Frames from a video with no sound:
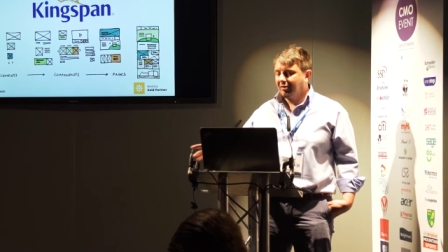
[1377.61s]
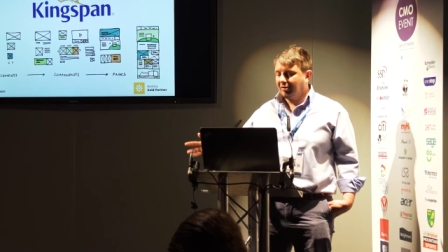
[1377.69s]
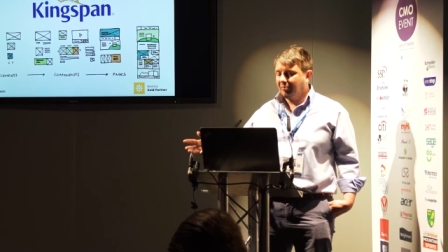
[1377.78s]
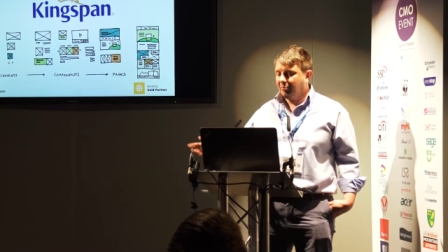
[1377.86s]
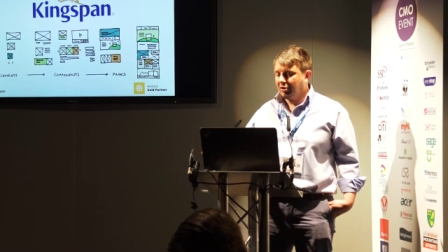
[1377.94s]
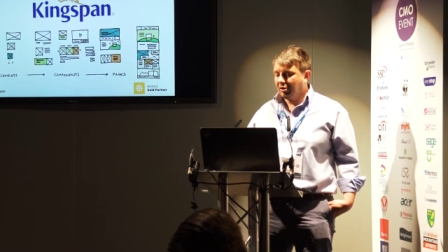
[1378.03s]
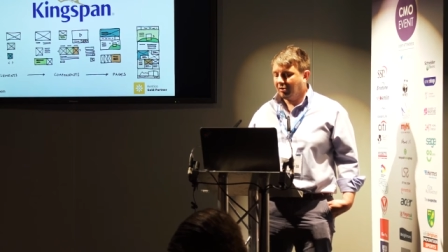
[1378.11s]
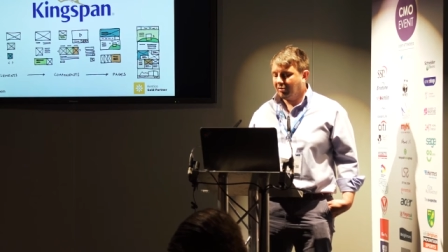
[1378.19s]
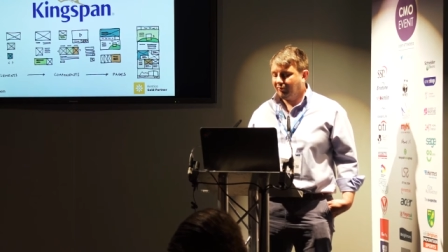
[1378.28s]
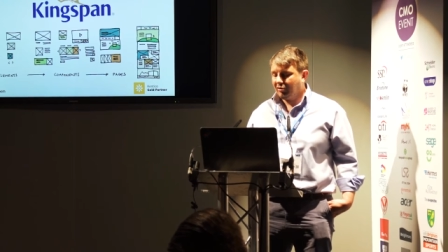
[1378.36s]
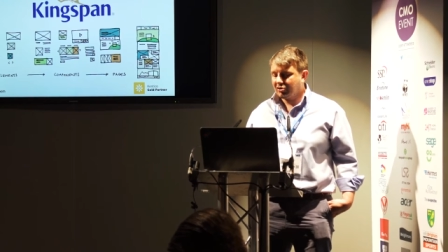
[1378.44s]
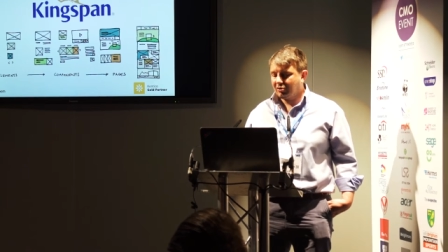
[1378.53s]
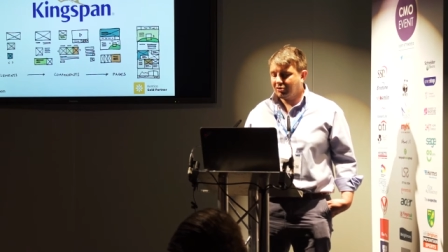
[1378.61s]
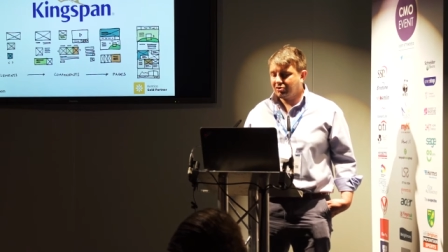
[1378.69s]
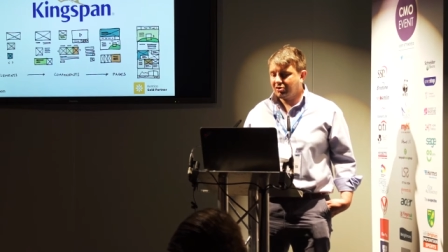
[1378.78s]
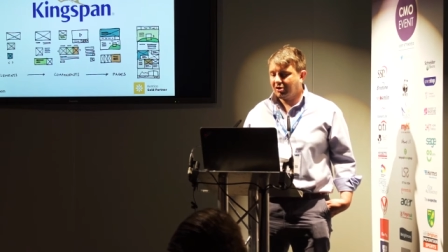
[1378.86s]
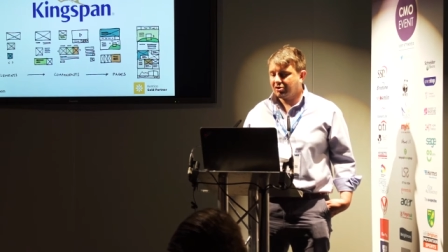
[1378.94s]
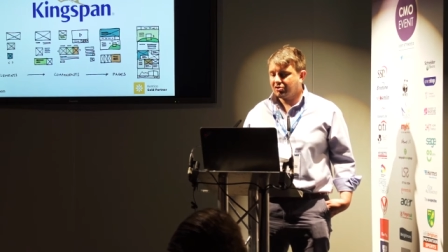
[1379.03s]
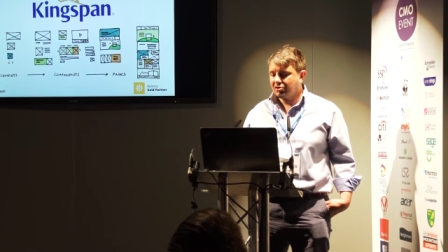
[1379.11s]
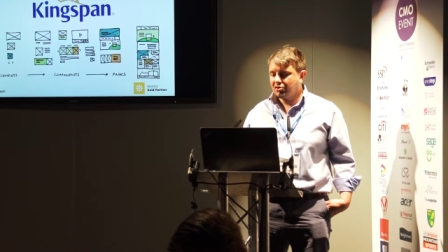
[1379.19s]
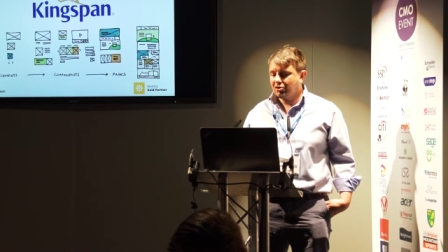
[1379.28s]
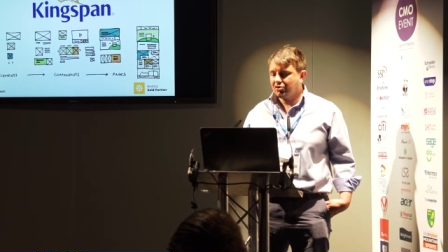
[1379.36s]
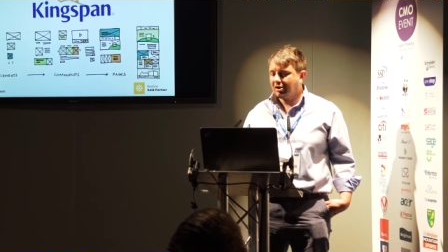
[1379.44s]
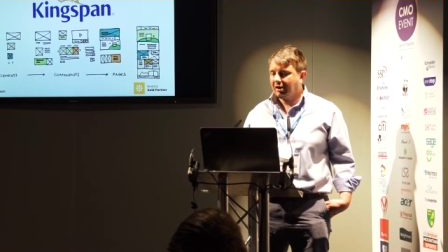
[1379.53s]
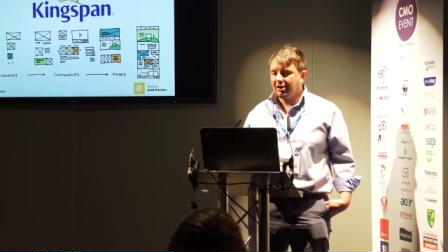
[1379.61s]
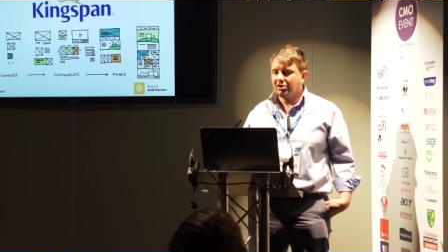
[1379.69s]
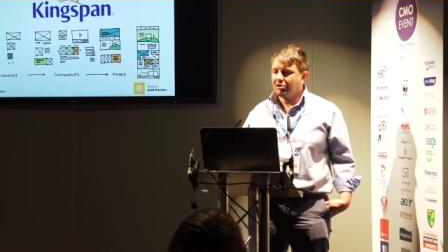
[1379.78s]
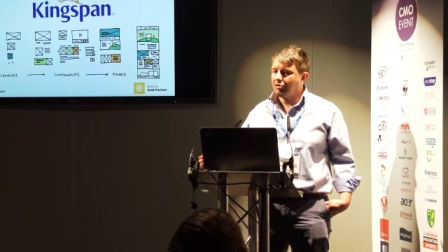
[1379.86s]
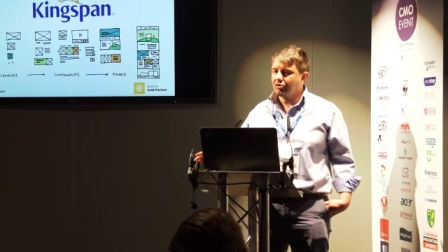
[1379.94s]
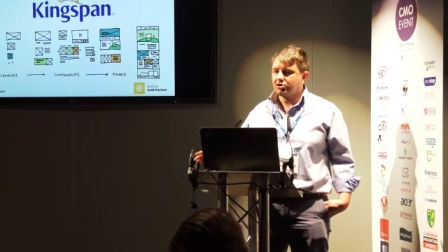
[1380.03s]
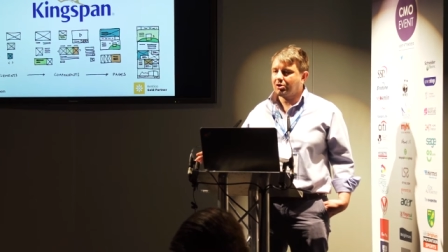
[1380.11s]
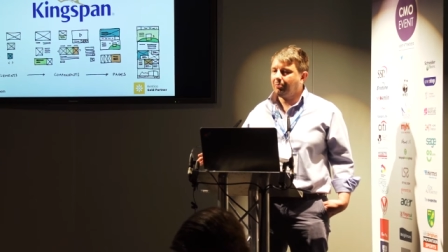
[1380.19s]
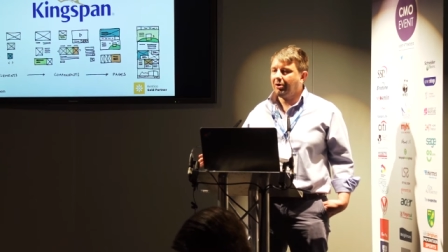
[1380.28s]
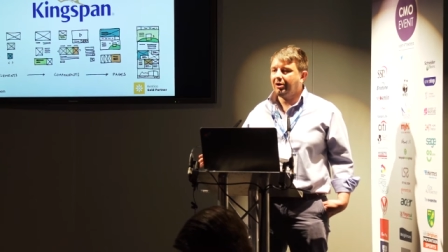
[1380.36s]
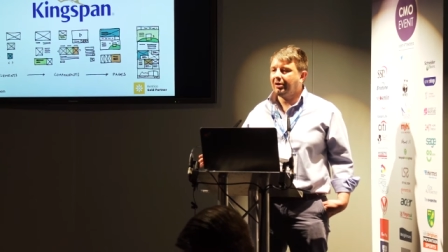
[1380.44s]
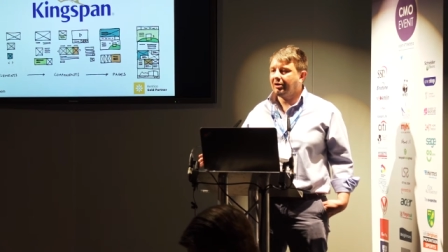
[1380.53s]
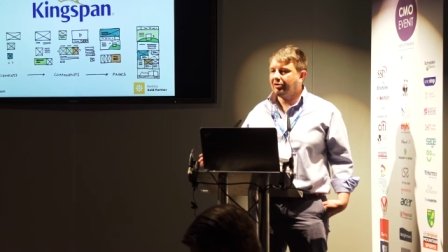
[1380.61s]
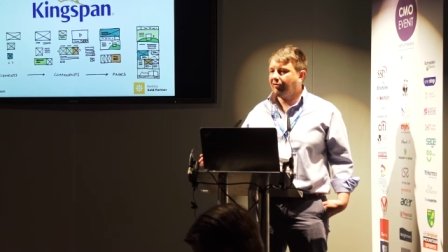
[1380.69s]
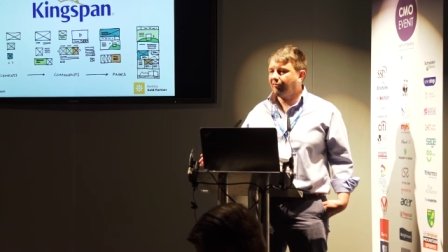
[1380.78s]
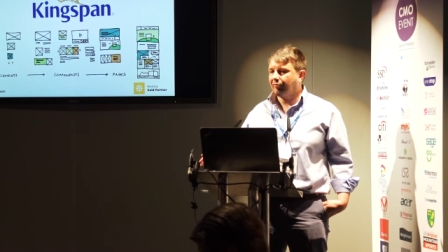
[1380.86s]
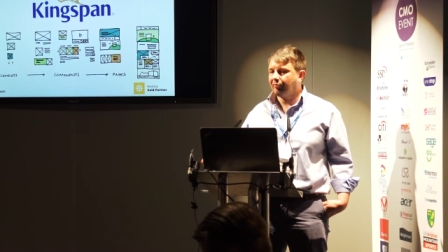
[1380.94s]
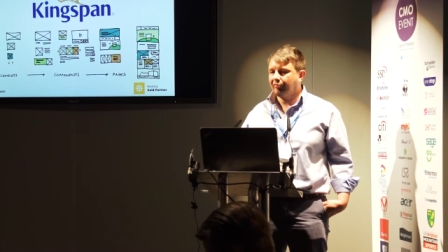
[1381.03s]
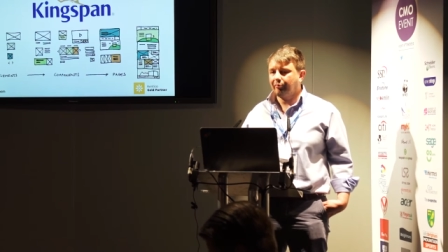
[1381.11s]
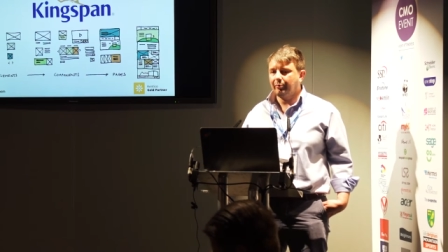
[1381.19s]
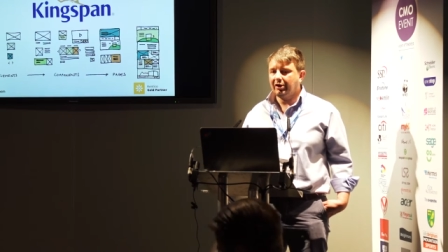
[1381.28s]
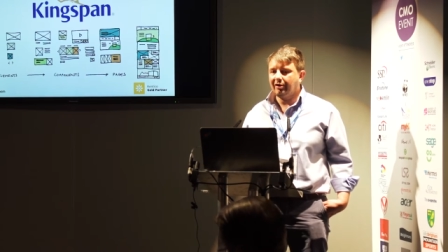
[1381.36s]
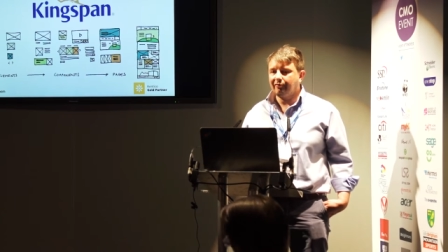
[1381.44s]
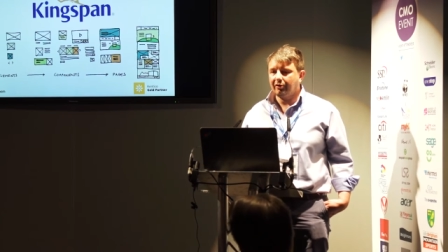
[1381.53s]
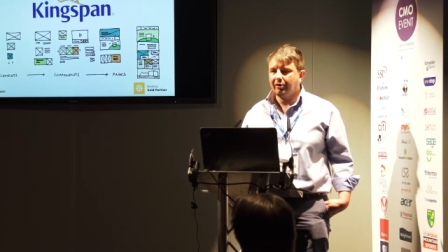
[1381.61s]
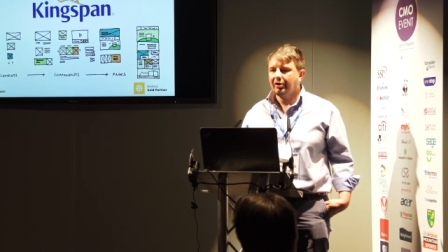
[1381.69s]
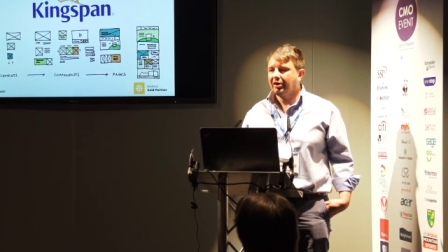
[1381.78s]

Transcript: the you know the first of the sites that's using that, and it looks completely different from the other